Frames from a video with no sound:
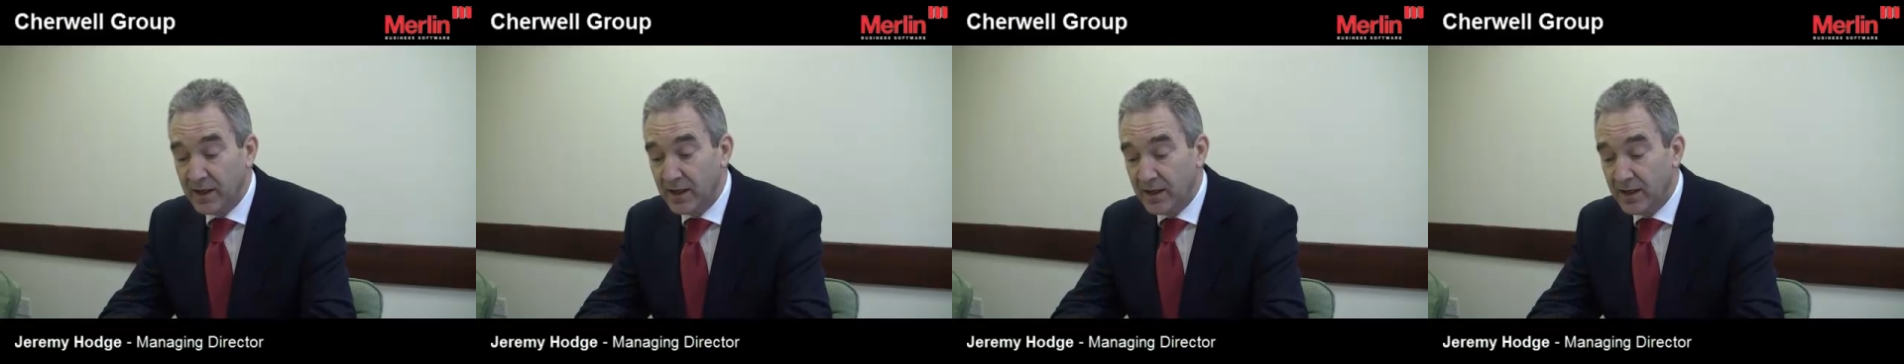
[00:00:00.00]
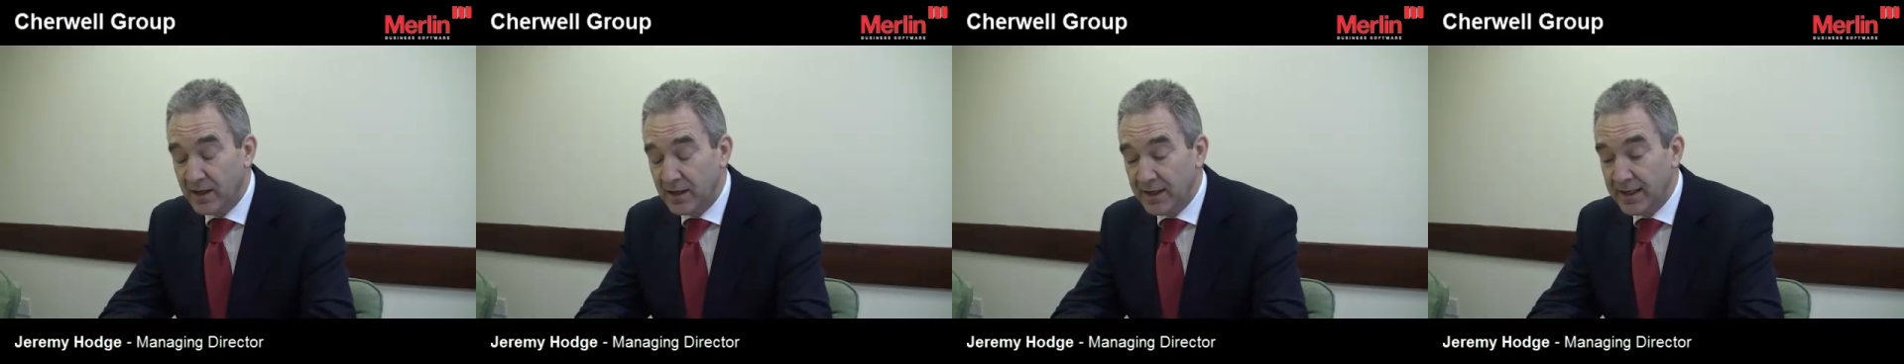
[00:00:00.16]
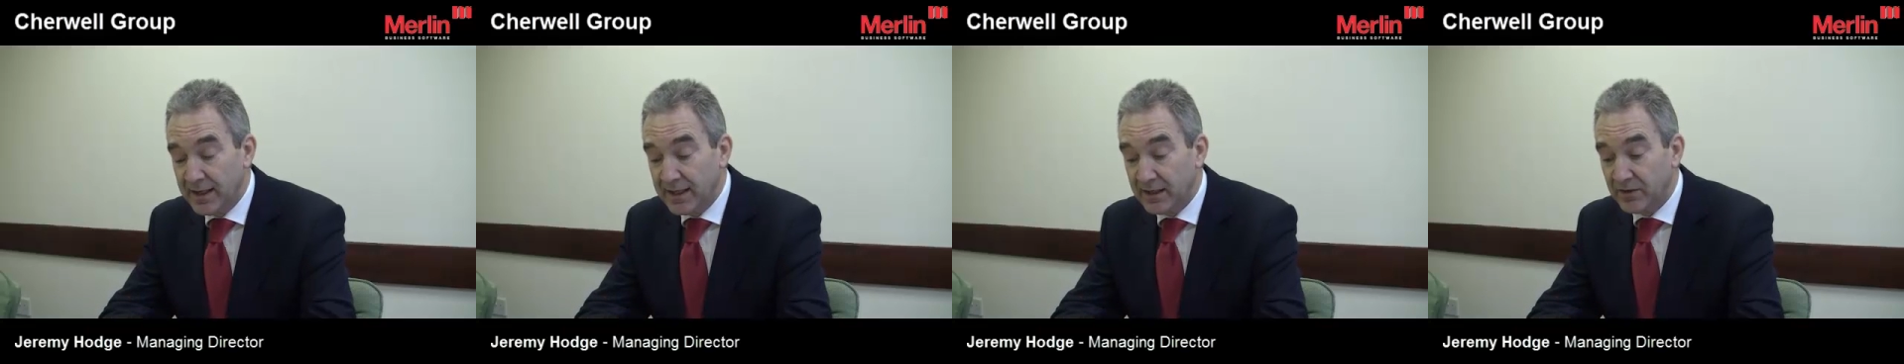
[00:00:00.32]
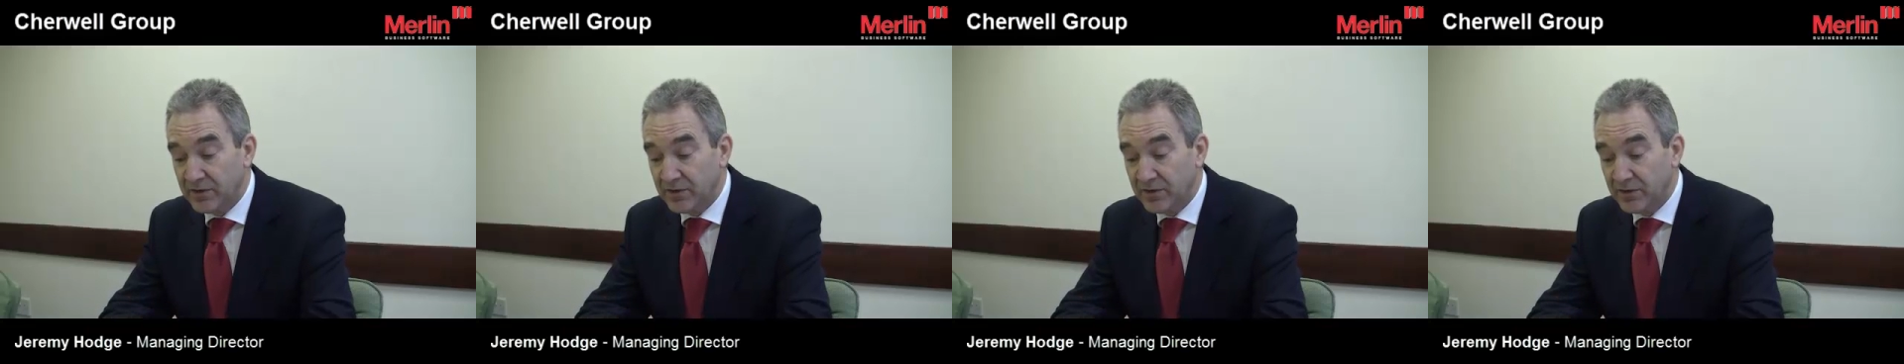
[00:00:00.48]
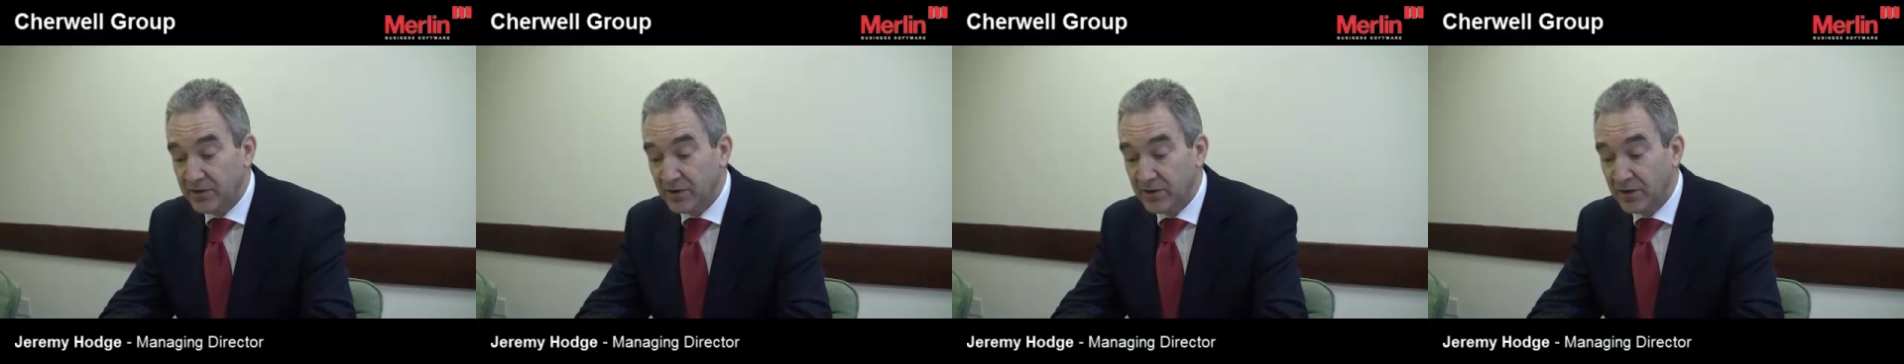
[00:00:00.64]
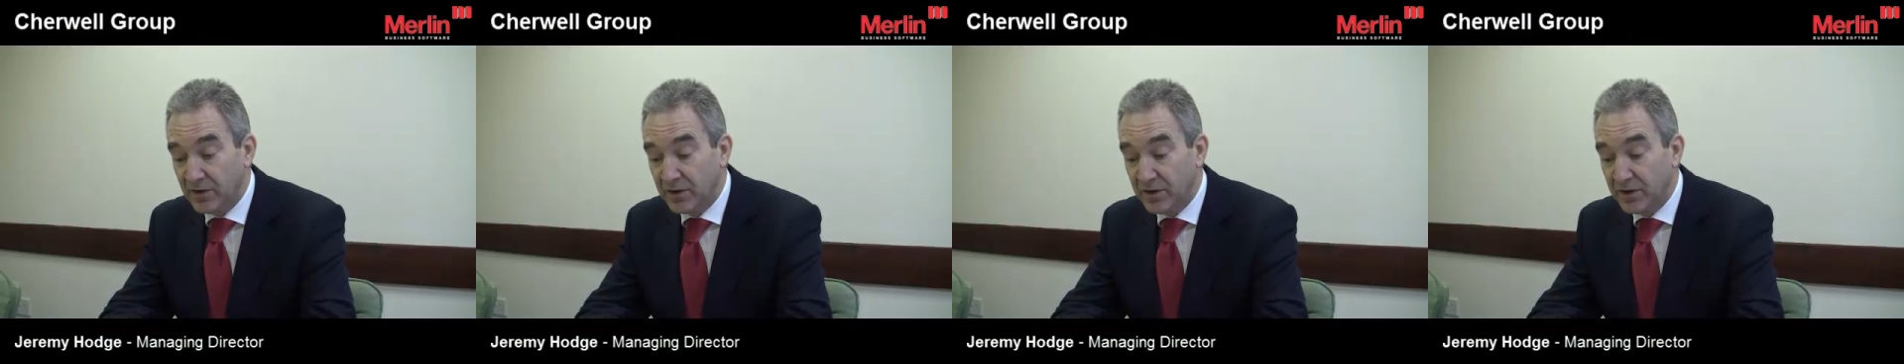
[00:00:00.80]

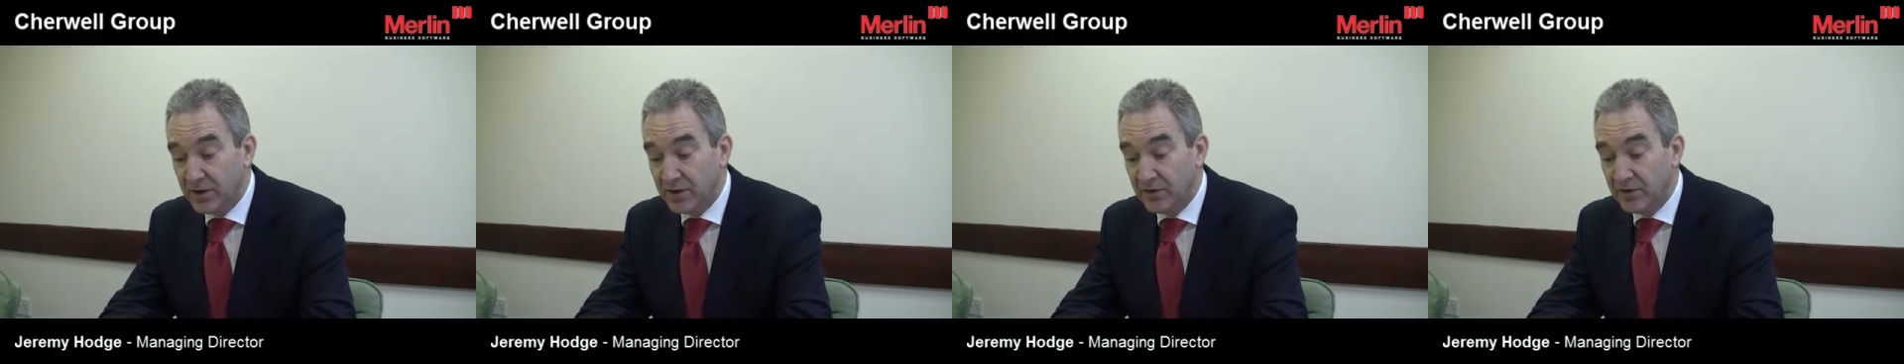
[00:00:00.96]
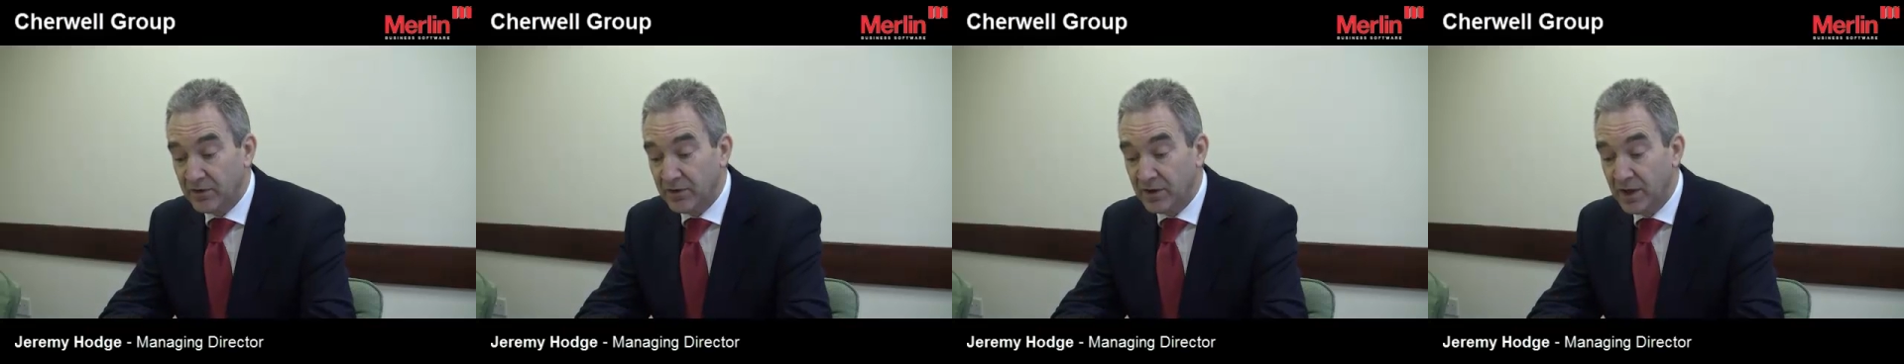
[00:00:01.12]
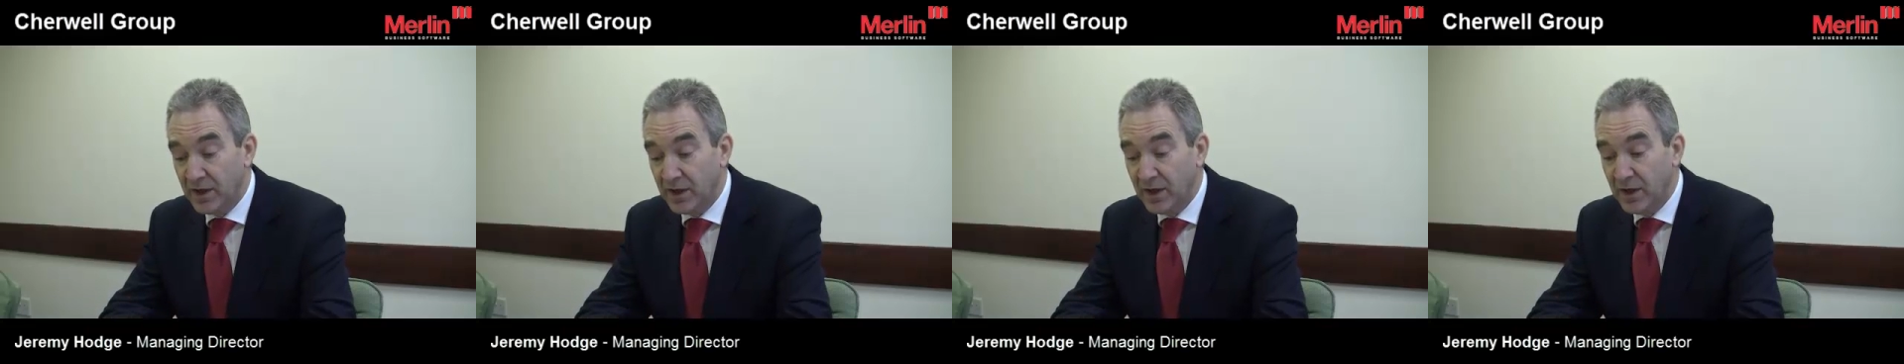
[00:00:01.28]
exercise